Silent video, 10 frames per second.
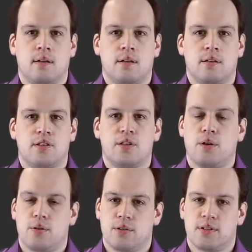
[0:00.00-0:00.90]

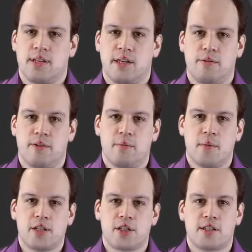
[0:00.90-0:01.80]
So thank you very
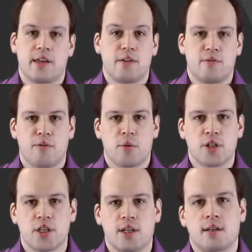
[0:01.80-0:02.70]
much. Thank you for
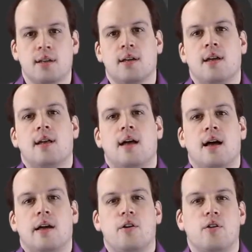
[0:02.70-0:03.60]
watching.
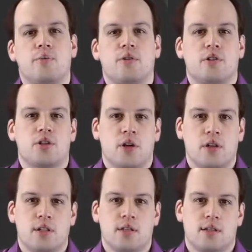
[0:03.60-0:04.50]
I hope you
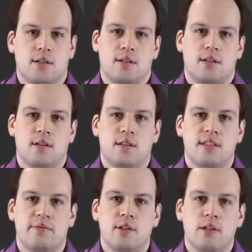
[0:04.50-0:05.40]
enjoyed
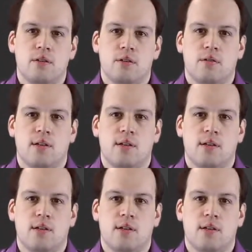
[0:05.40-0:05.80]
this video